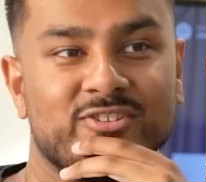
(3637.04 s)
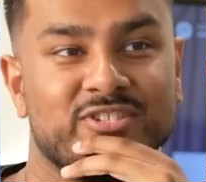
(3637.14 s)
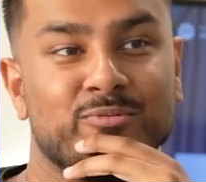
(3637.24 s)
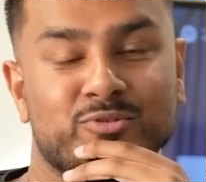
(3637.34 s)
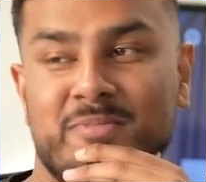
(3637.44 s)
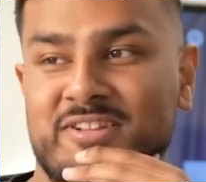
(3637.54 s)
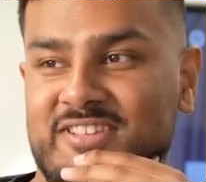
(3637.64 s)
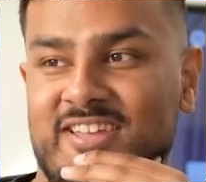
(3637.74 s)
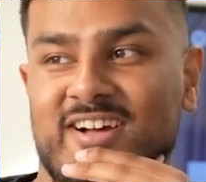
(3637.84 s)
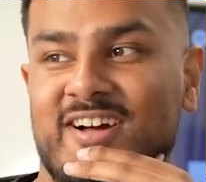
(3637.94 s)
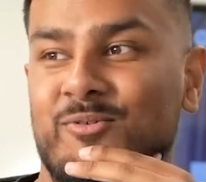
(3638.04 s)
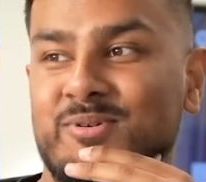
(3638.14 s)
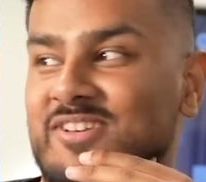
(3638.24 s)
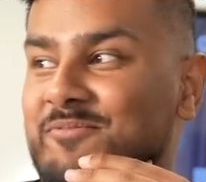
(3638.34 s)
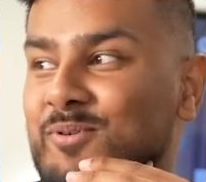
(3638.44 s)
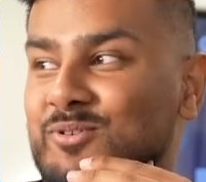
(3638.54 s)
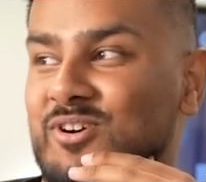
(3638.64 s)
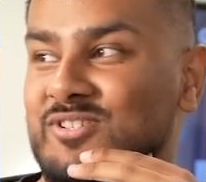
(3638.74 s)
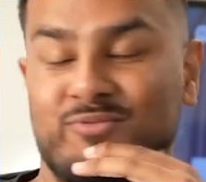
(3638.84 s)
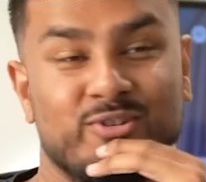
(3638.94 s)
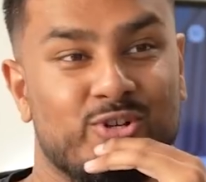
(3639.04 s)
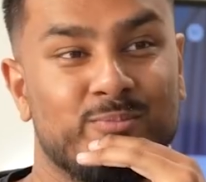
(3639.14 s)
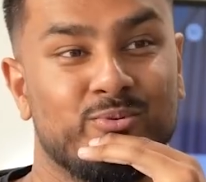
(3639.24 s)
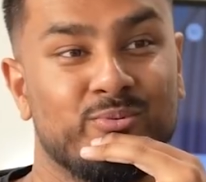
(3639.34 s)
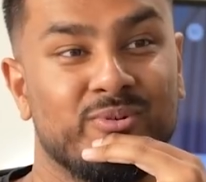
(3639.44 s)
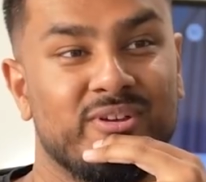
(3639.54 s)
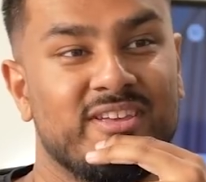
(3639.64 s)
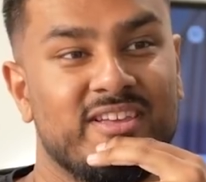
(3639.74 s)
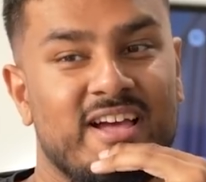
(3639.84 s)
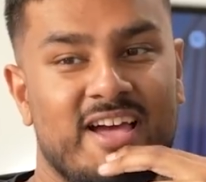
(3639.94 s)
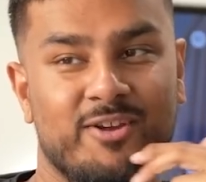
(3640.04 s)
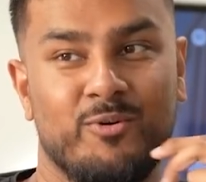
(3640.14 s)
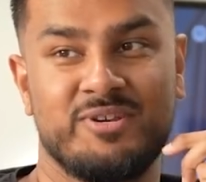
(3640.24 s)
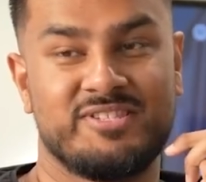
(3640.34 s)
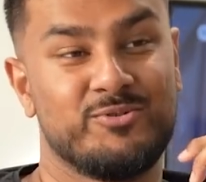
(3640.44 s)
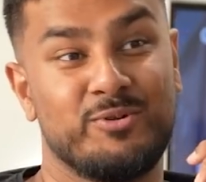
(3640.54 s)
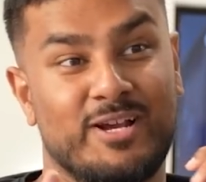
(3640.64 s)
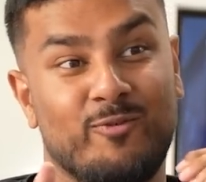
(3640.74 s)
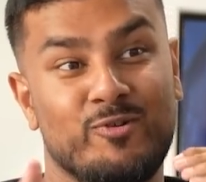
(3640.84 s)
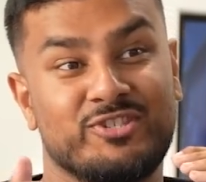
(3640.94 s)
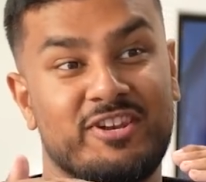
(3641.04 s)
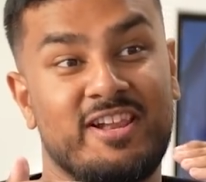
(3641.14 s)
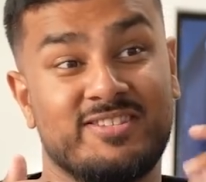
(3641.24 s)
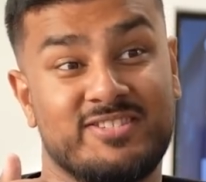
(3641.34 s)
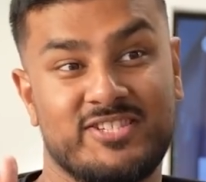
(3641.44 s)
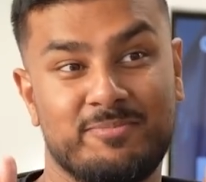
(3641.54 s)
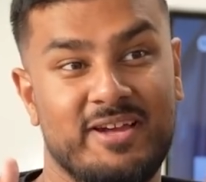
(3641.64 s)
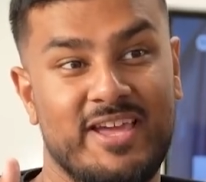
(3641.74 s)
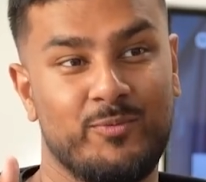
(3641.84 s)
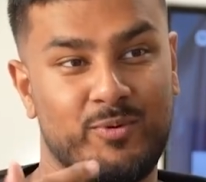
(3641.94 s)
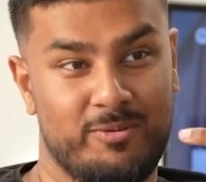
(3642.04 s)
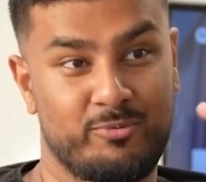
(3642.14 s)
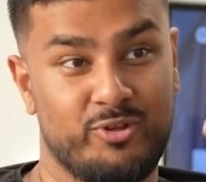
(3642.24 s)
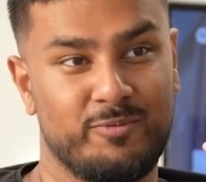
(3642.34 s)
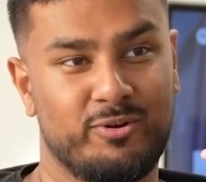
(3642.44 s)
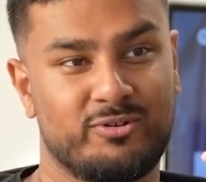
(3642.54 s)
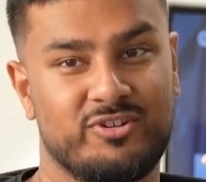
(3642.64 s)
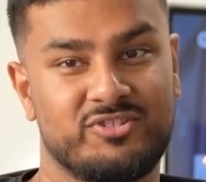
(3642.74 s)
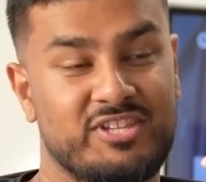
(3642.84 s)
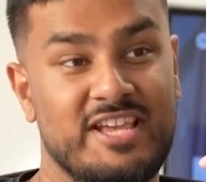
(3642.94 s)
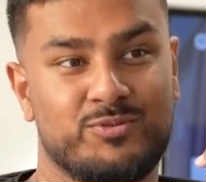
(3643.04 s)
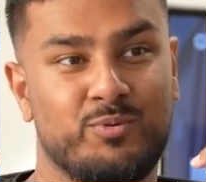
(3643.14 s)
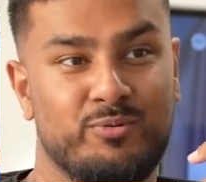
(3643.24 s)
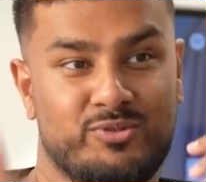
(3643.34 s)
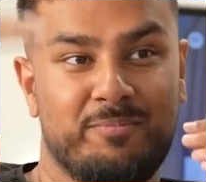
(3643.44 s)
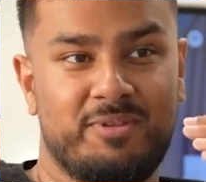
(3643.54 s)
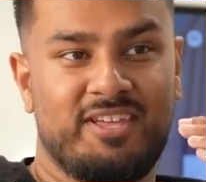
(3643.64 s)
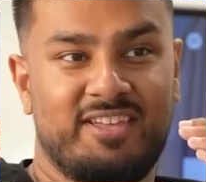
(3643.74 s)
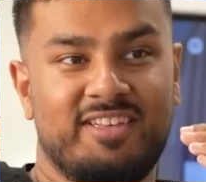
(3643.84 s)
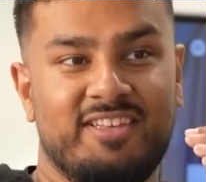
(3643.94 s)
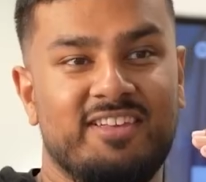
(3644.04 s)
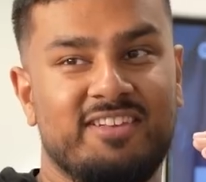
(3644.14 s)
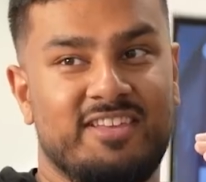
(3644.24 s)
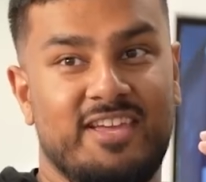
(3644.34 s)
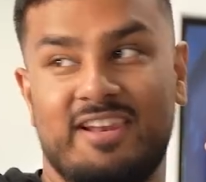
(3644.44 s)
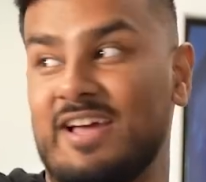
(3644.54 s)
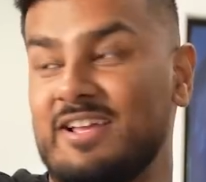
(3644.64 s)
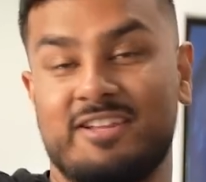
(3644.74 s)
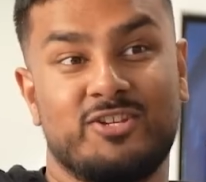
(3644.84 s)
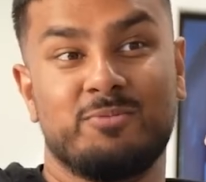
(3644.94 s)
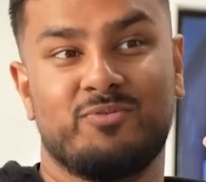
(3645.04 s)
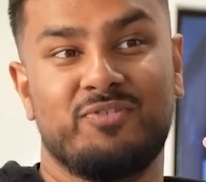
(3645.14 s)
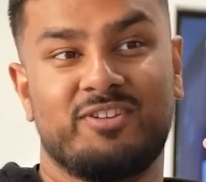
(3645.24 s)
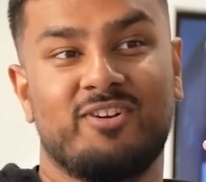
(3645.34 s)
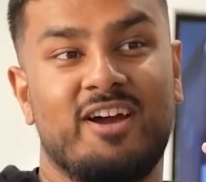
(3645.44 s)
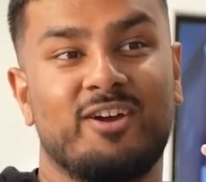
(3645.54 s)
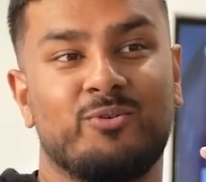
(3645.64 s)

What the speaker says: You see what's mad, yeah? I always have podcasts, for example, and I always do like a risk analysis in my head when I'm doing the podcast. Tate's one was up there, yeah, like in terms of thinking, all right,